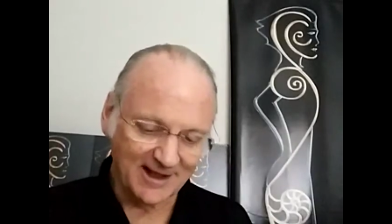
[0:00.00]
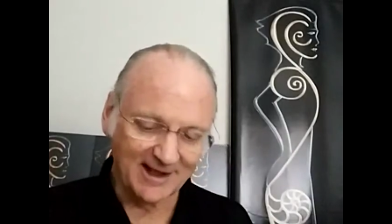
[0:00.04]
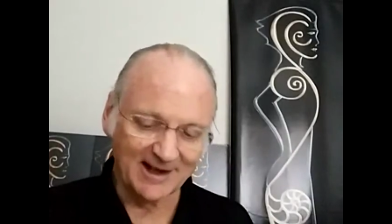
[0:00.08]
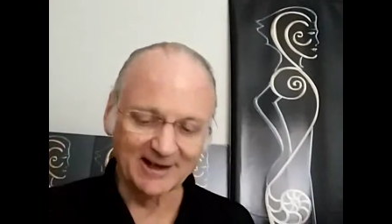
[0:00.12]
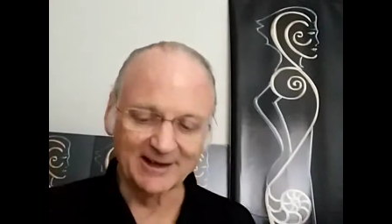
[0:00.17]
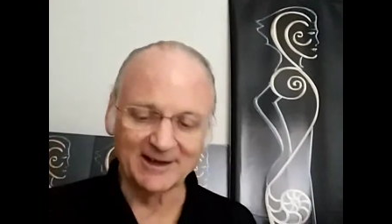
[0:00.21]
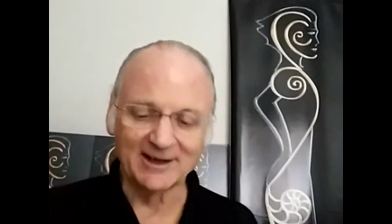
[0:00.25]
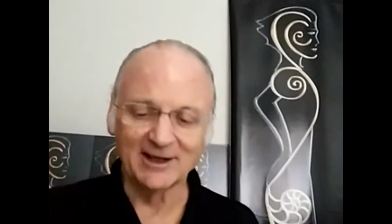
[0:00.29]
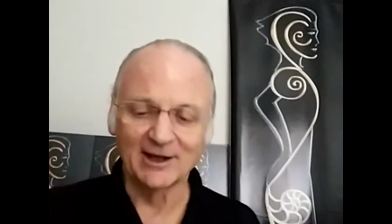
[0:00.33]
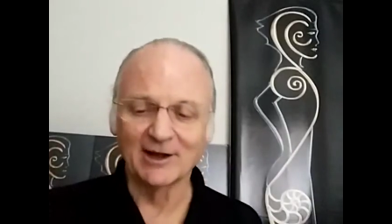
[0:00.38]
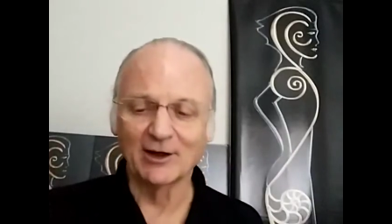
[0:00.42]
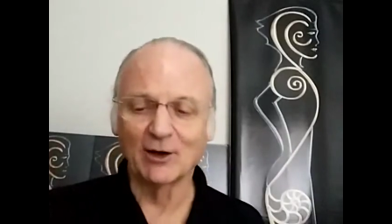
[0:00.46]

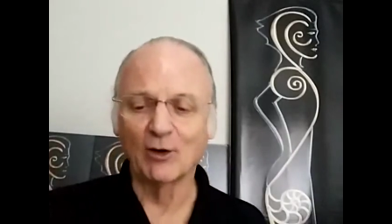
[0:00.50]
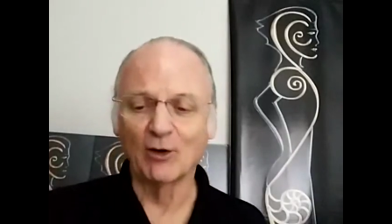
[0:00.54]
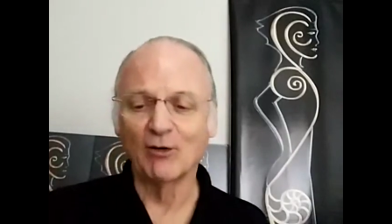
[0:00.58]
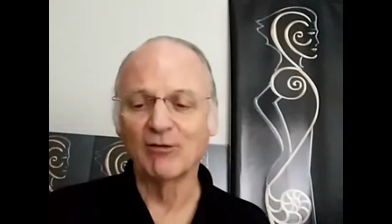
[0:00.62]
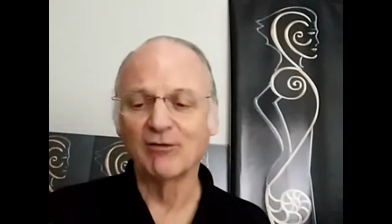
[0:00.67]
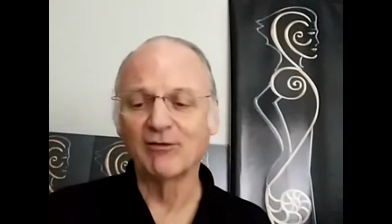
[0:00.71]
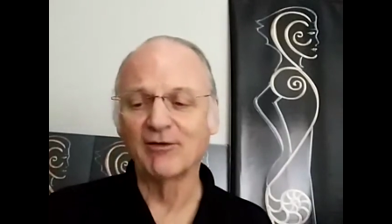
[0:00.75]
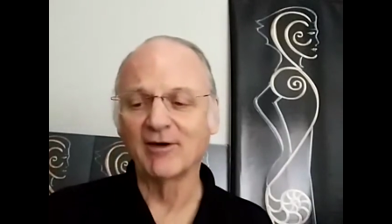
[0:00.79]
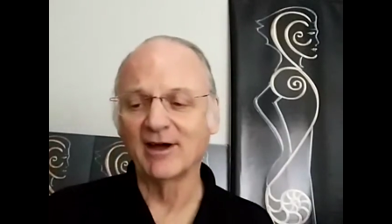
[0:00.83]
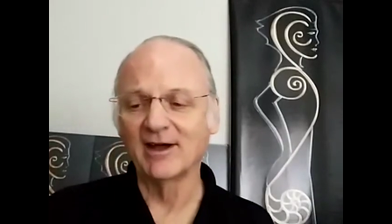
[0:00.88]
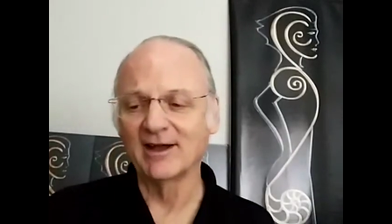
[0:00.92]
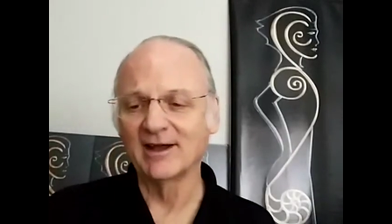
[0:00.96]
and can
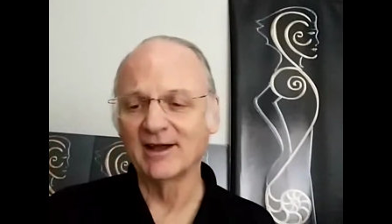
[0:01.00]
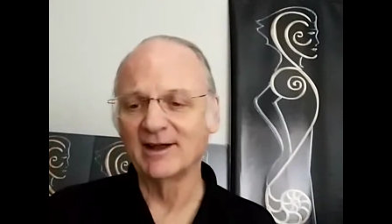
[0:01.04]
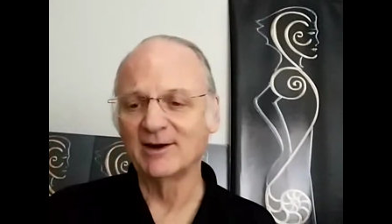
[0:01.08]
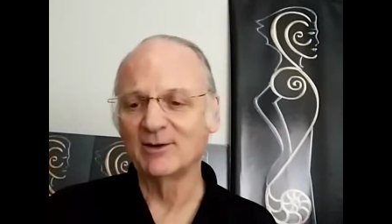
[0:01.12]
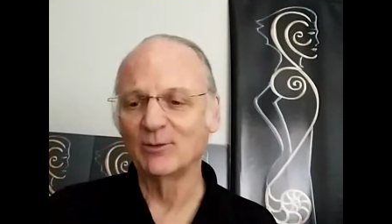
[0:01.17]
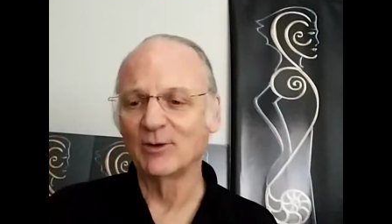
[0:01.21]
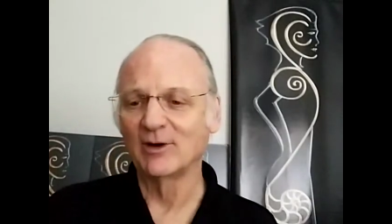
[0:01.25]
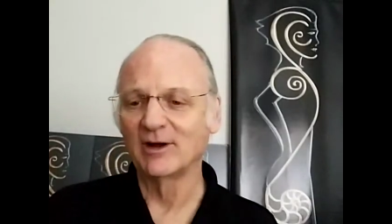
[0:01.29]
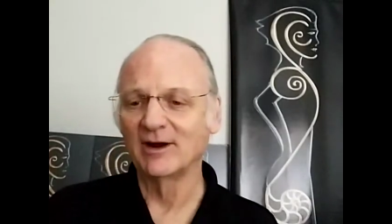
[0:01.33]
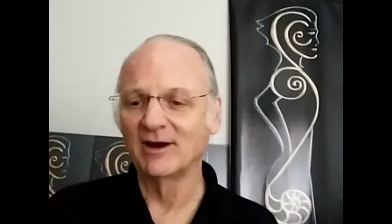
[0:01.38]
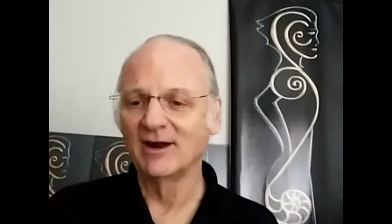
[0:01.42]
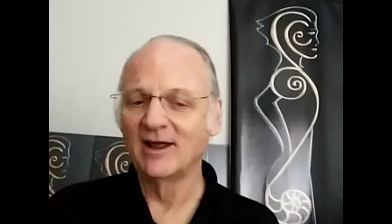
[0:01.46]
go
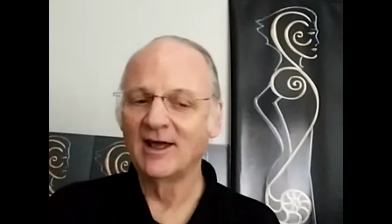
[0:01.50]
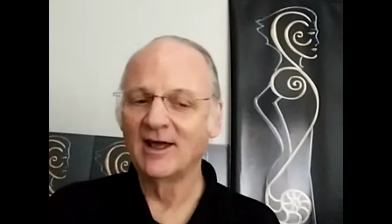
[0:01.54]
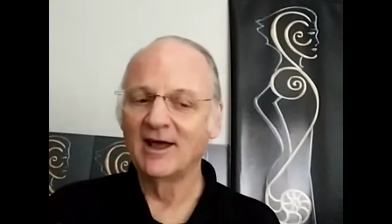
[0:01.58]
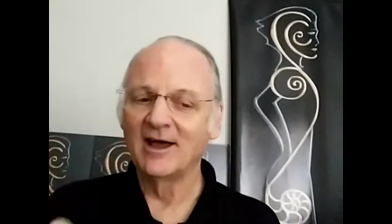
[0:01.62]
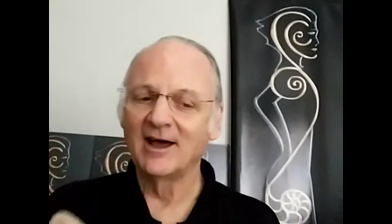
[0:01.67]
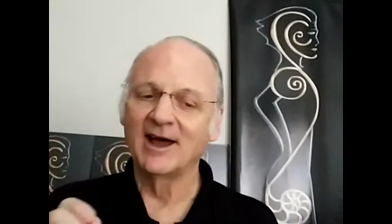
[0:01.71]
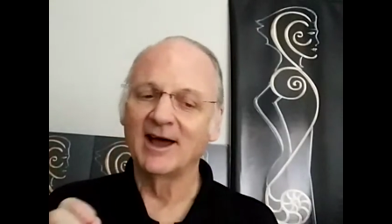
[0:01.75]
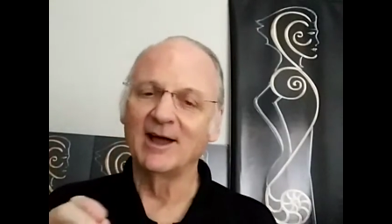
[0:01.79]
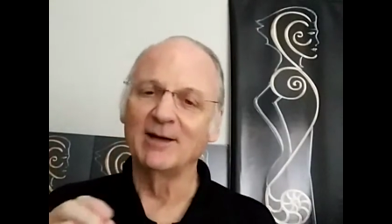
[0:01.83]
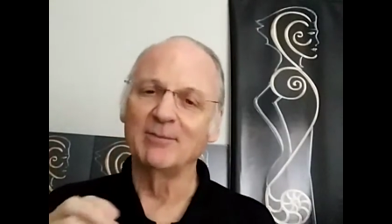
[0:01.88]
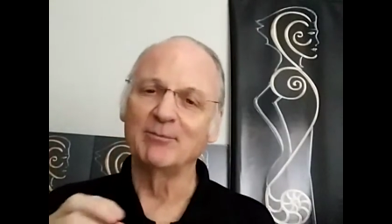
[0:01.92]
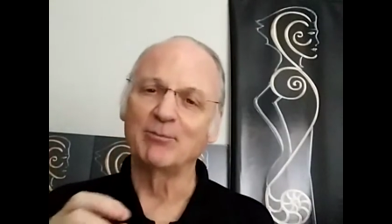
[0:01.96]
find what
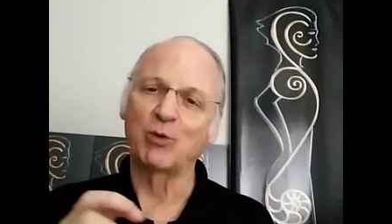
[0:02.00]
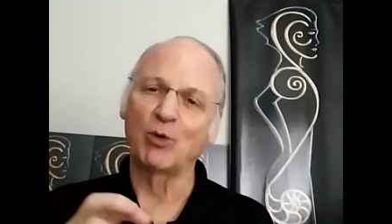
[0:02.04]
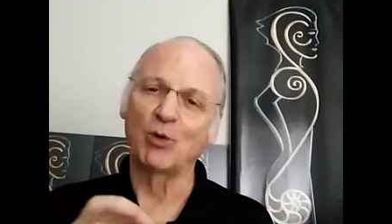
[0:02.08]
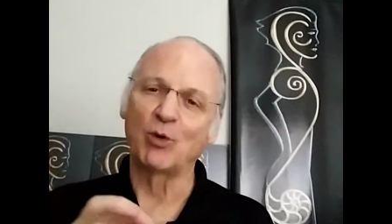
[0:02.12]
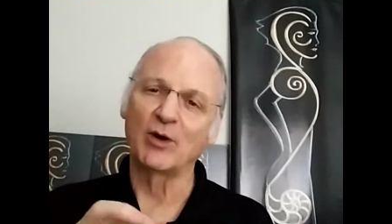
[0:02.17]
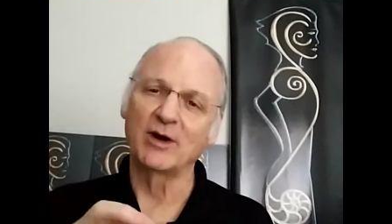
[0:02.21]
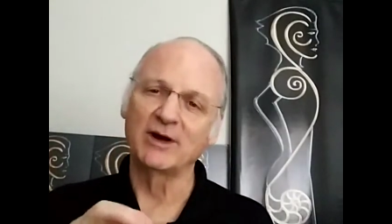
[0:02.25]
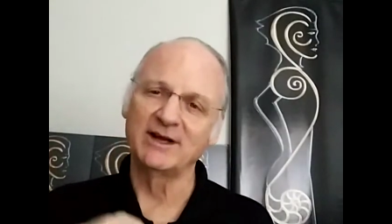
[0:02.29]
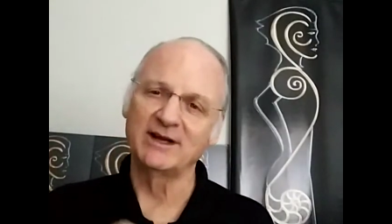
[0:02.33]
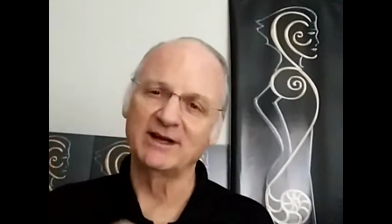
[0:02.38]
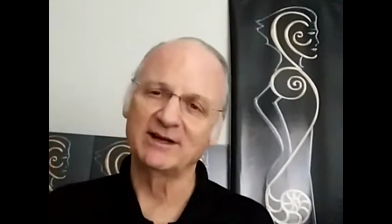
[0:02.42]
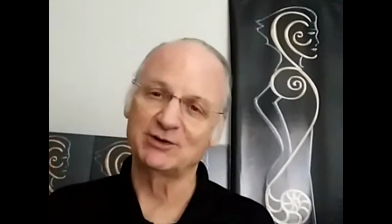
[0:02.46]
I'm
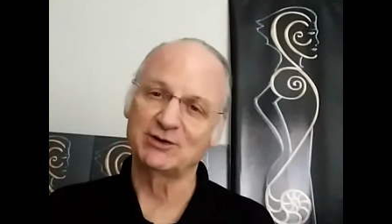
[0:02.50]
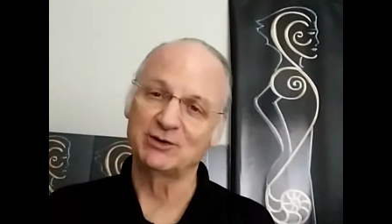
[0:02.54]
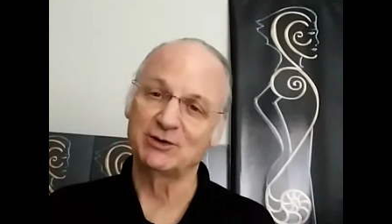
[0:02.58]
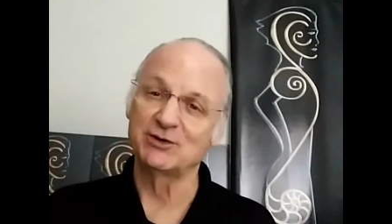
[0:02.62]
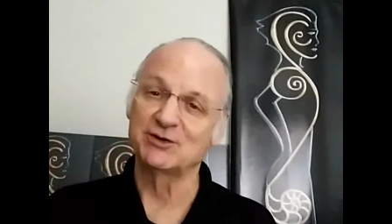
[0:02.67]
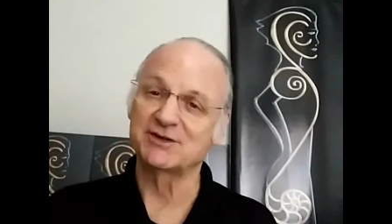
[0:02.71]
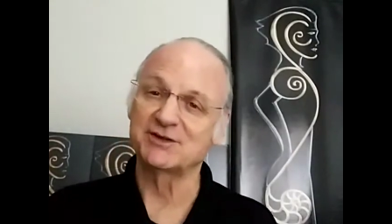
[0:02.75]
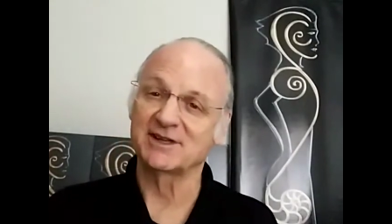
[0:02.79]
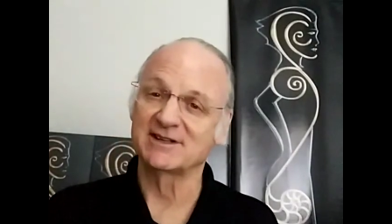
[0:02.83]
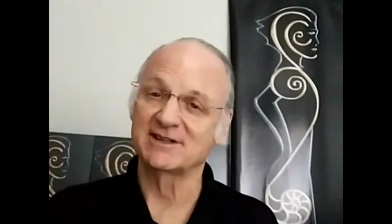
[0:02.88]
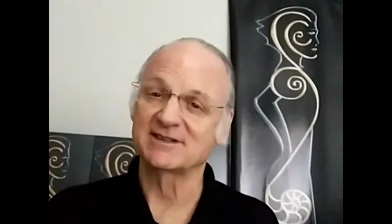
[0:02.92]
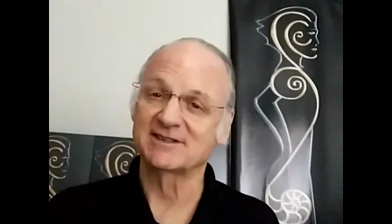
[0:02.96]
pointing
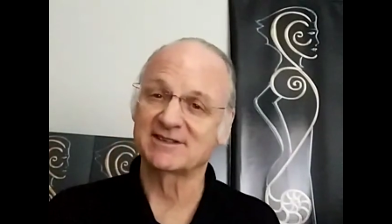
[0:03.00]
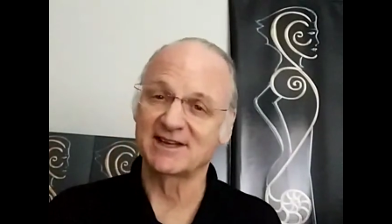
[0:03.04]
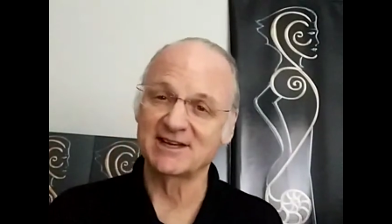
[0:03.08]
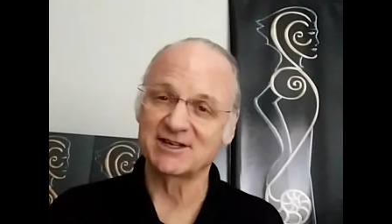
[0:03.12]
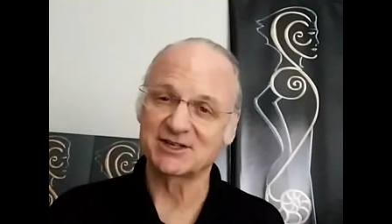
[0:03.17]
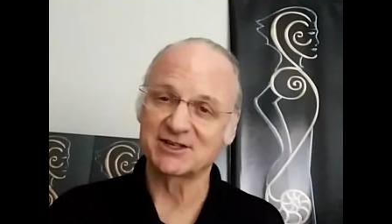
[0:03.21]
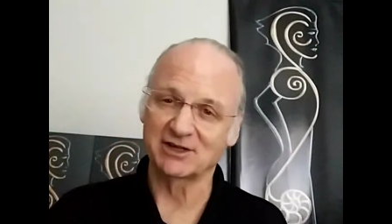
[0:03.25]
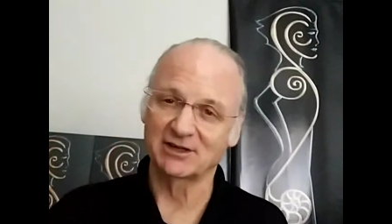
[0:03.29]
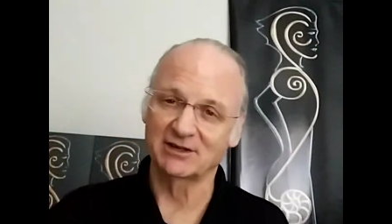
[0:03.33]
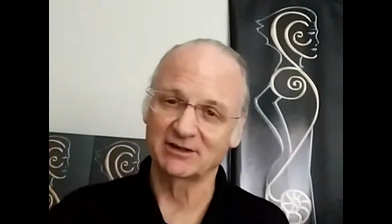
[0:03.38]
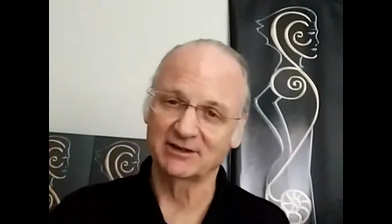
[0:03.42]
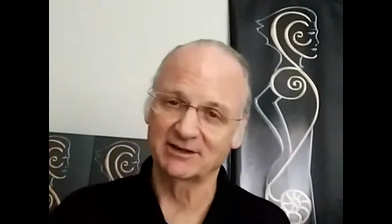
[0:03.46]
to
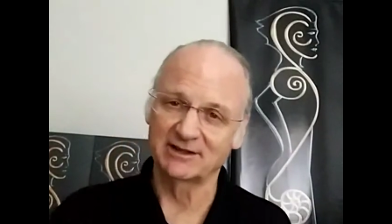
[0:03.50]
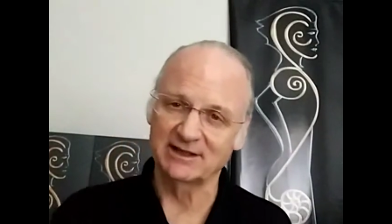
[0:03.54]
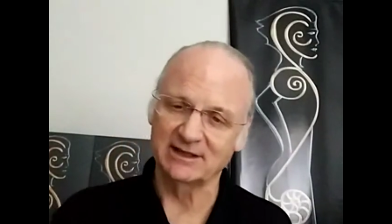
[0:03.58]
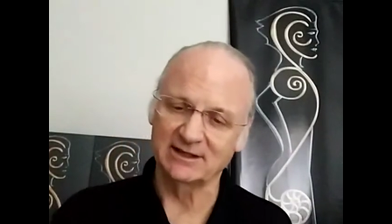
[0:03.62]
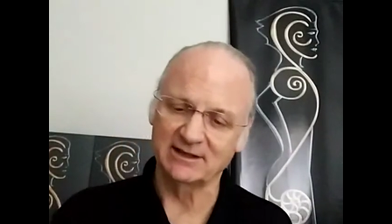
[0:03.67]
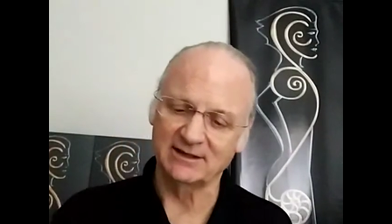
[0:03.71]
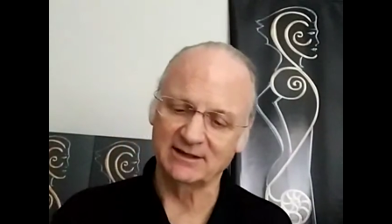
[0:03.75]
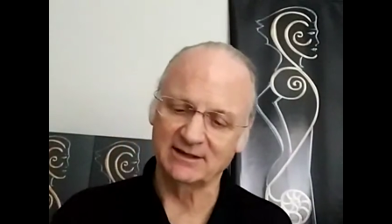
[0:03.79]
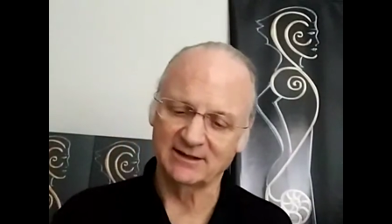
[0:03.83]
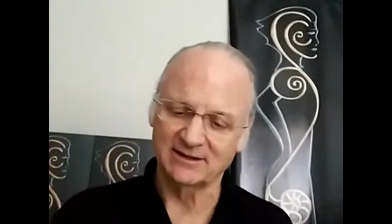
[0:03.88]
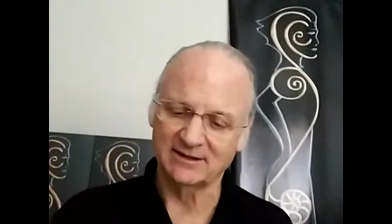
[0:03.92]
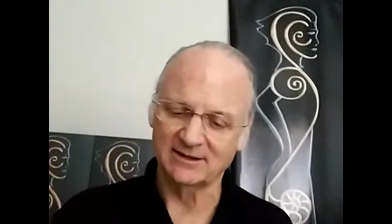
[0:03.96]

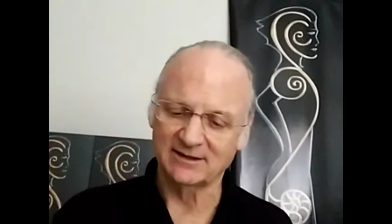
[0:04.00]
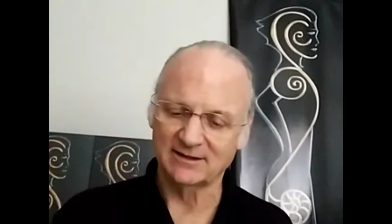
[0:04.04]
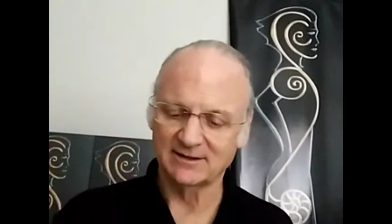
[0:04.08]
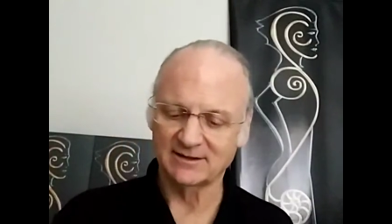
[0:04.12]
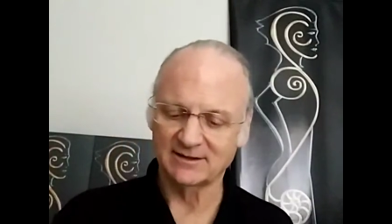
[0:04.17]
sensationally.